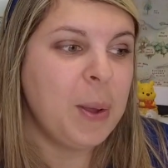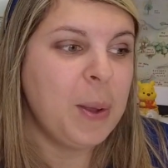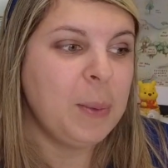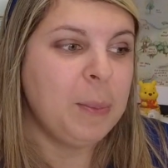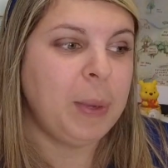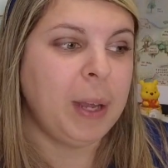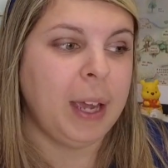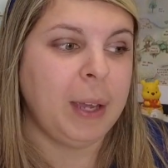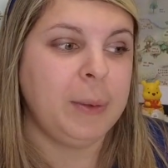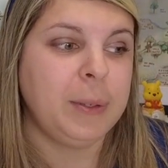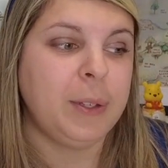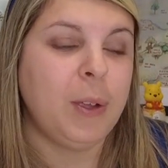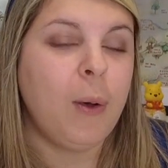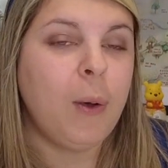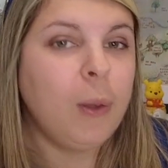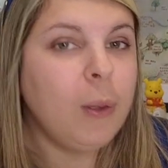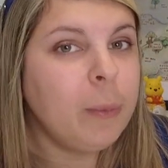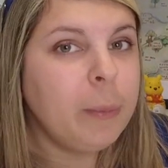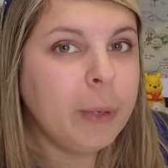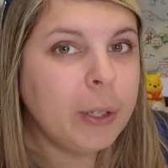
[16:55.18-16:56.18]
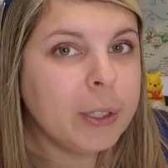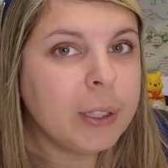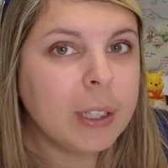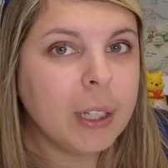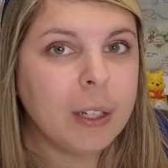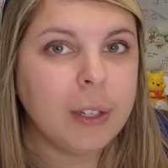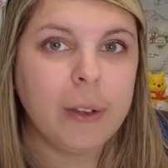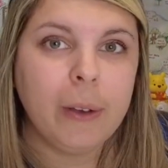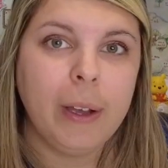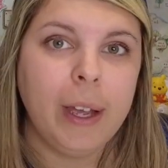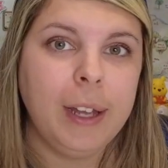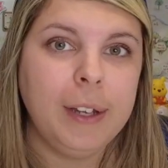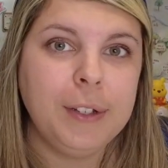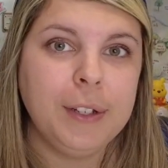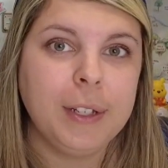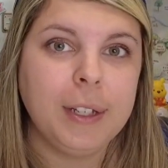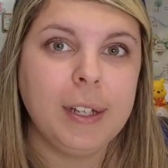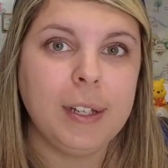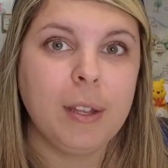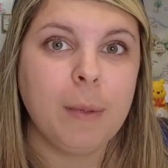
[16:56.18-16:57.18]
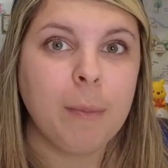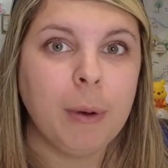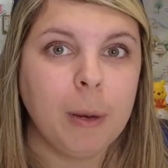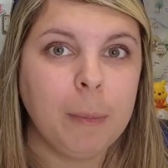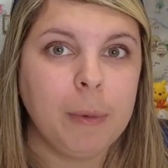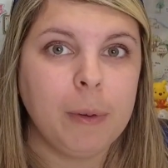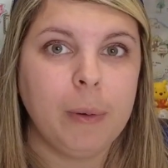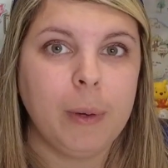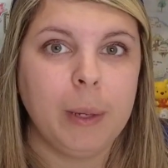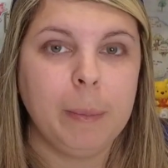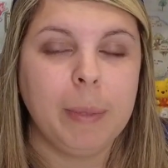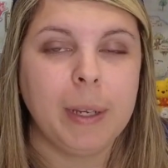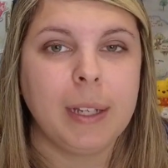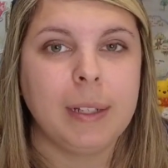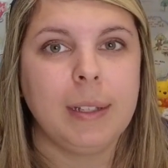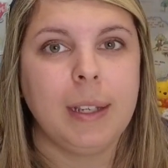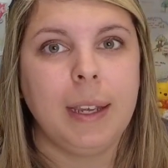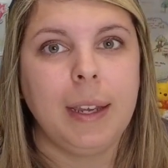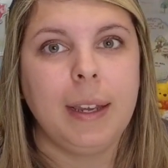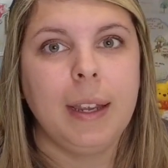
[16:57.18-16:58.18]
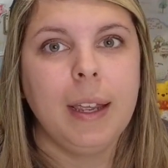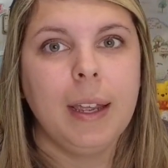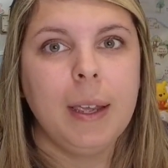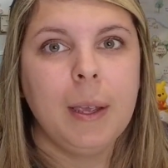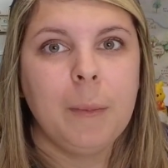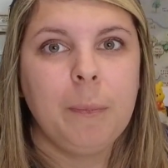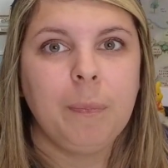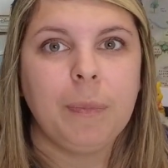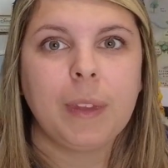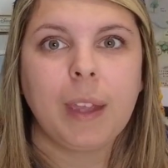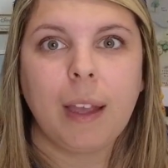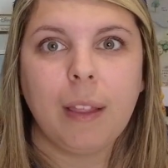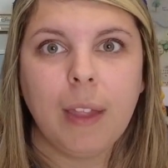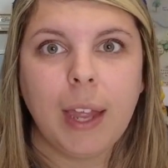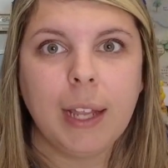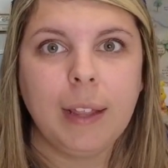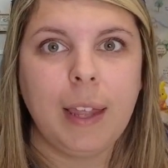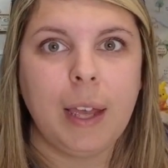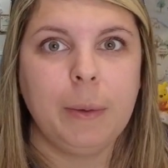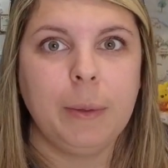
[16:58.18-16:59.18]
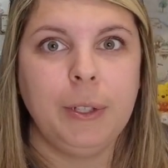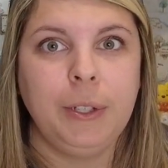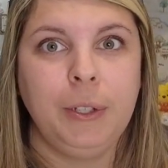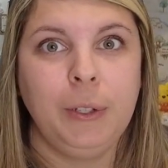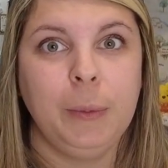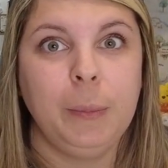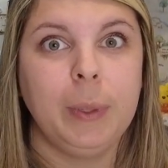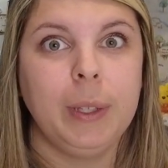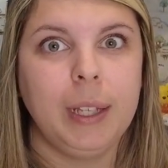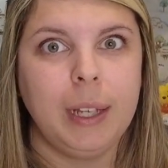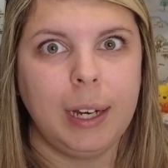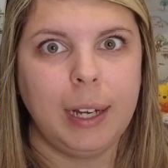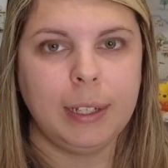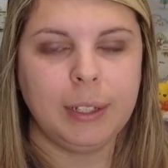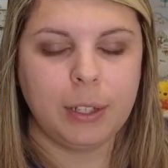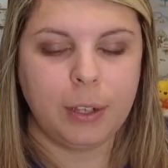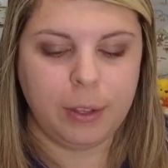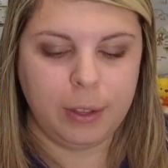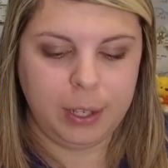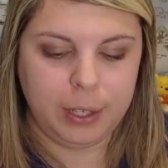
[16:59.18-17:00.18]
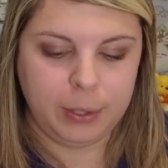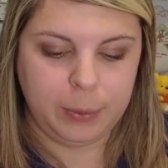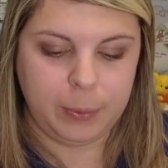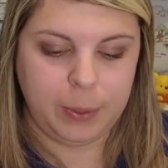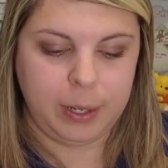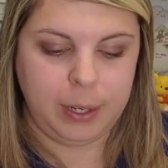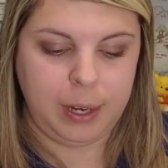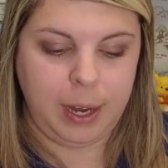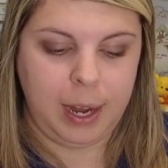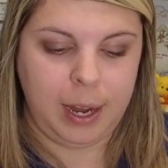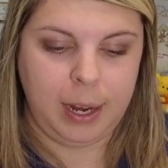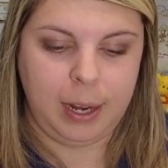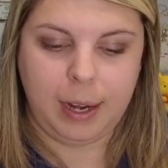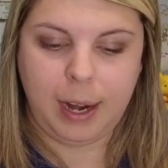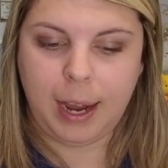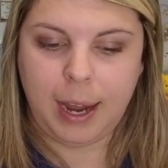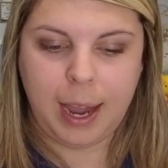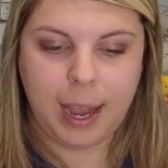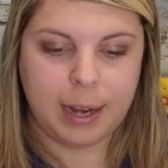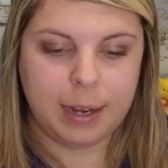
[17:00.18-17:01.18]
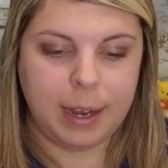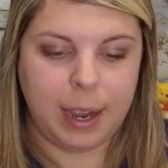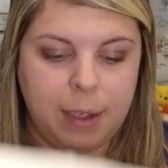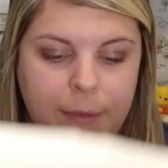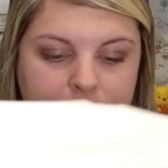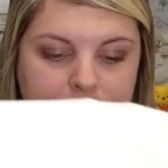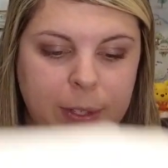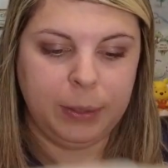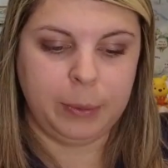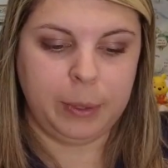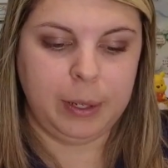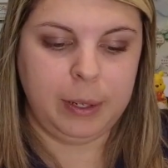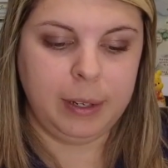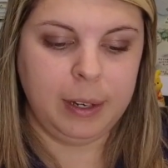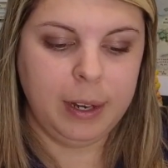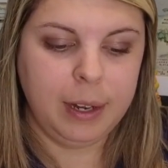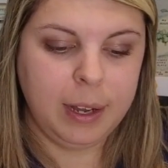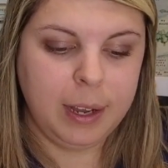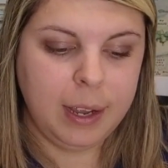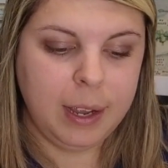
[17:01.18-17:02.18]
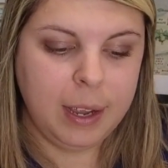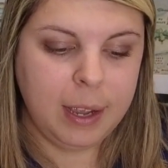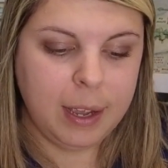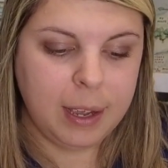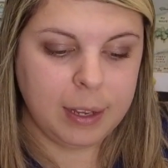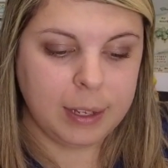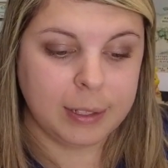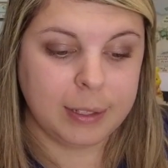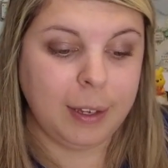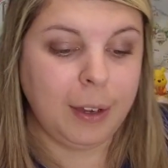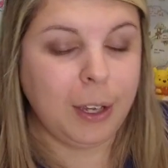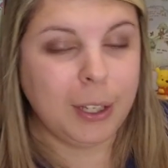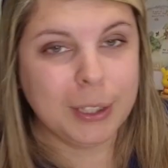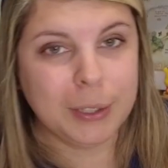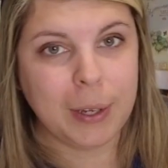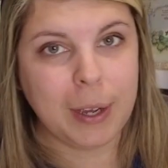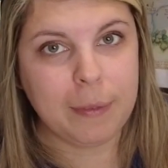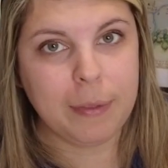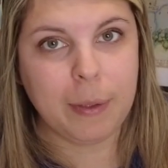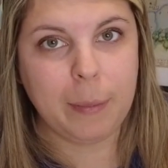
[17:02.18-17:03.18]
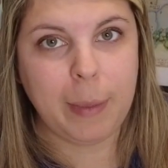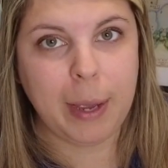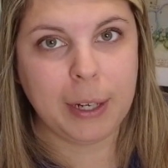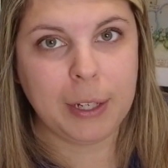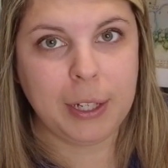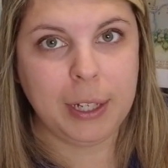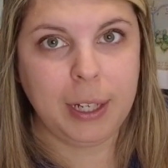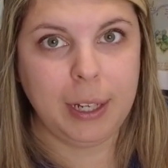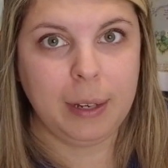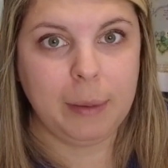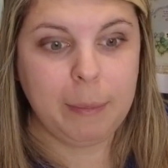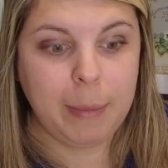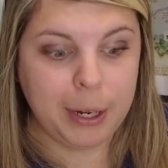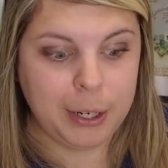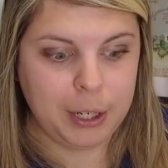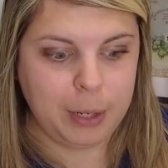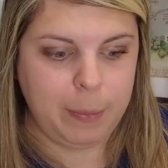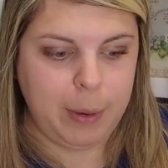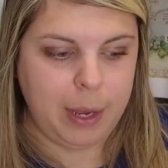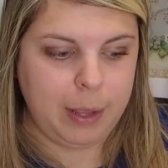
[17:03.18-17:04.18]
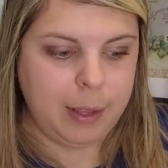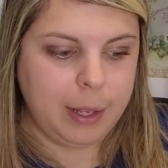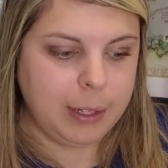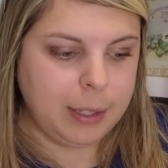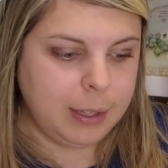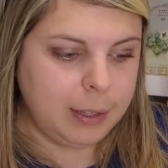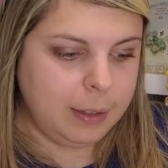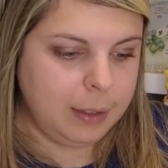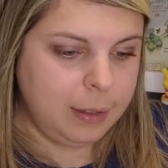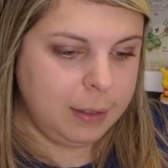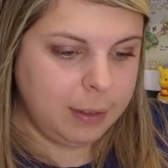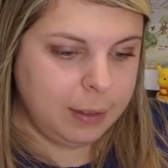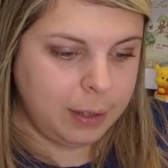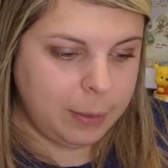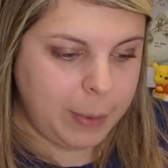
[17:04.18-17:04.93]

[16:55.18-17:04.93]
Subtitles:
But I was almost gonna go ahead and just get the purple one because I liked that one too, but then I saw this one and I had to have this one because I also have the matching magic band. That's the